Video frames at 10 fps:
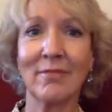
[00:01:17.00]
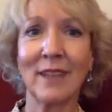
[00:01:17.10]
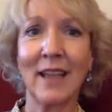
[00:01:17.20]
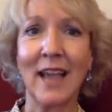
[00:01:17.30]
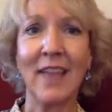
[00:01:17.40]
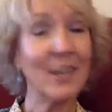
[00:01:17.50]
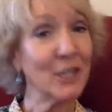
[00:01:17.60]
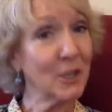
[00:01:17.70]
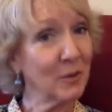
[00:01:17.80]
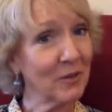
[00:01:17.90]
And then
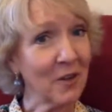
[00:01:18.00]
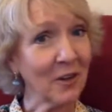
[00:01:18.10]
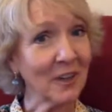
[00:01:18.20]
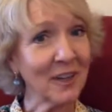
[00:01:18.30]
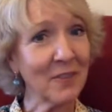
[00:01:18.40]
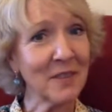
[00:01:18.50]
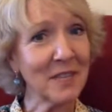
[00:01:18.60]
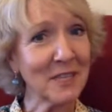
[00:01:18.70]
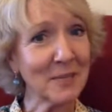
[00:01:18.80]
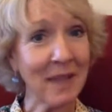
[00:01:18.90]
she would fall in love with
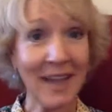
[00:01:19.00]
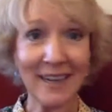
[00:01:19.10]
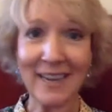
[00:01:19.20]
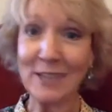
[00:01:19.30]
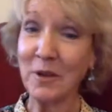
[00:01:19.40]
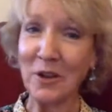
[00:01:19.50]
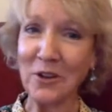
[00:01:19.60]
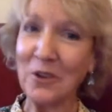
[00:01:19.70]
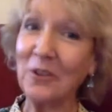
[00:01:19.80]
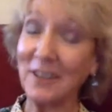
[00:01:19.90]
this man. As we all
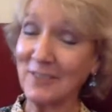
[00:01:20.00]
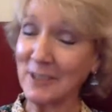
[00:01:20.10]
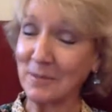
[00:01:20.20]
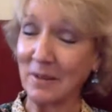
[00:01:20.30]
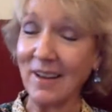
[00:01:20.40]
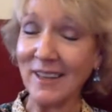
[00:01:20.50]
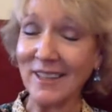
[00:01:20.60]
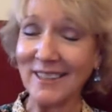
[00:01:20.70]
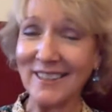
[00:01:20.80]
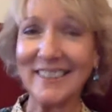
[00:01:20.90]
know, love is blind.
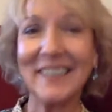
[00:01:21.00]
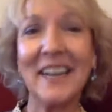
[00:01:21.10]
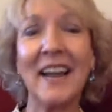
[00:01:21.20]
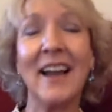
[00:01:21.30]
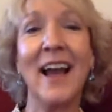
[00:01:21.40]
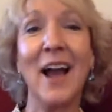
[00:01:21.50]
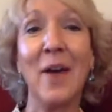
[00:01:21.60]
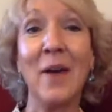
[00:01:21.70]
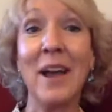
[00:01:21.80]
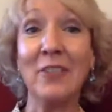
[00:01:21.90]

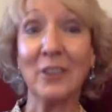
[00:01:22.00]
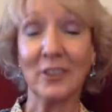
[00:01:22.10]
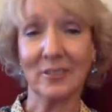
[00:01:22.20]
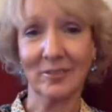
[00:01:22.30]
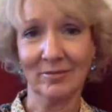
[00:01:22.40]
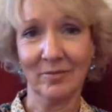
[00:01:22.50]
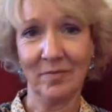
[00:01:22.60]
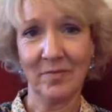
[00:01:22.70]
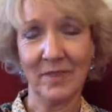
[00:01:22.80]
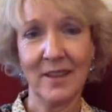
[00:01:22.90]
However,
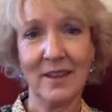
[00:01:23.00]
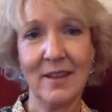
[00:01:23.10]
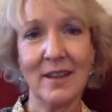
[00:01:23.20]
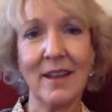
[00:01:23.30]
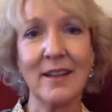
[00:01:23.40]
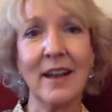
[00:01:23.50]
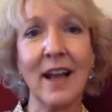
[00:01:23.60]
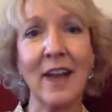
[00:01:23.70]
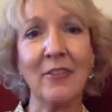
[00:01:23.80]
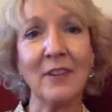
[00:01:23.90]

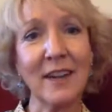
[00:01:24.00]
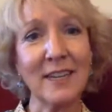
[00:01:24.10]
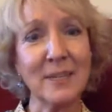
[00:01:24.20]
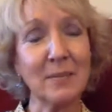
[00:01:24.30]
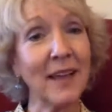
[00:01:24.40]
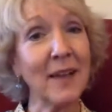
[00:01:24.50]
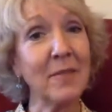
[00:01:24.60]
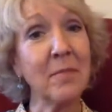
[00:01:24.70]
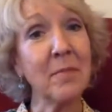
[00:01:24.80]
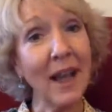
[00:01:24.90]
Aphrodite's plan
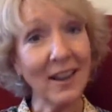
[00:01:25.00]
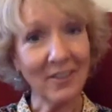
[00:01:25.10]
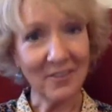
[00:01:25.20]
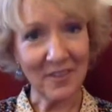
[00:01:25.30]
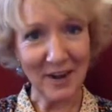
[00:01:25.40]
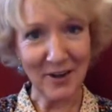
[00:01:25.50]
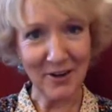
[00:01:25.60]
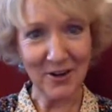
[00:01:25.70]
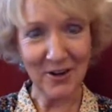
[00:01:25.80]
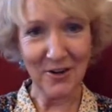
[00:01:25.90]
backfired
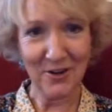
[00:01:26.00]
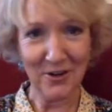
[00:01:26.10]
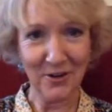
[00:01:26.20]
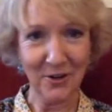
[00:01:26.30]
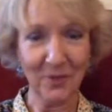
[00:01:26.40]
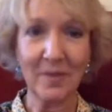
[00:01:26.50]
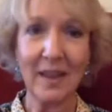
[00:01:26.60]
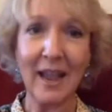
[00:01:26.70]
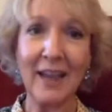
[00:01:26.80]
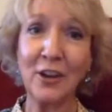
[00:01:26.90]
on her.
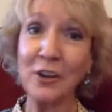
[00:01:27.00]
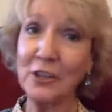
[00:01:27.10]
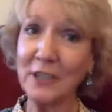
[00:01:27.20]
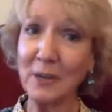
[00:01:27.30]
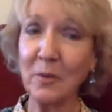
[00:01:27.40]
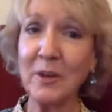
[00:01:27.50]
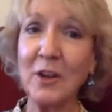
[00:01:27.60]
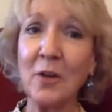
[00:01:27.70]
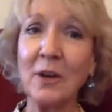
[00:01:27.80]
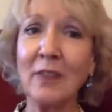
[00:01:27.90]
And usually, when we
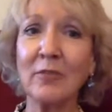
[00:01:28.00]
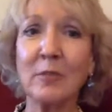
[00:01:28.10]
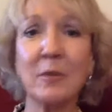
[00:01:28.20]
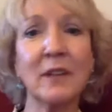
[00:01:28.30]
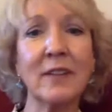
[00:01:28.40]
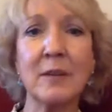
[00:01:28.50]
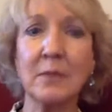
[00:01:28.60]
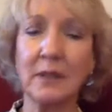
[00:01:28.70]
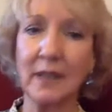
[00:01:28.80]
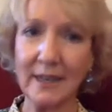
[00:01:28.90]
don't come from a loving
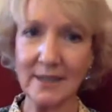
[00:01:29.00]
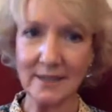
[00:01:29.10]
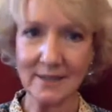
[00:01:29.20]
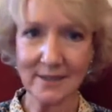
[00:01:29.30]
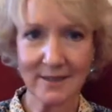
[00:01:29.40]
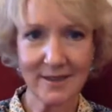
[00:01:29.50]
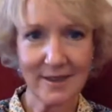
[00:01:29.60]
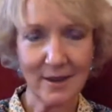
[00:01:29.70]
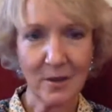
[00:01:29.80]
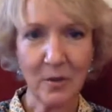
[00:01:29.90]
place,
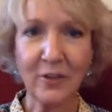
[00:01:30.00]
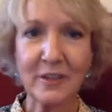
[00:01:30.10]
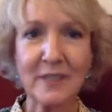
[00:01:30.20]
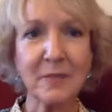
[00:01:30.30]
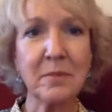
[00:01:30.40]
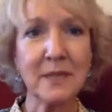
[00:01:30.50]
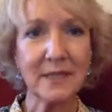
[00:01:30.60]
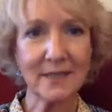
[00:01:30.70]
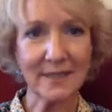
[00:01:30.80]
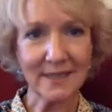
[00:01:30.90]
whether it's in
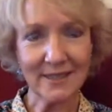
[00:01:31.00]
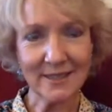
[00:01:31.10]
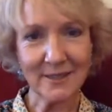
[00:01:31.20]
business,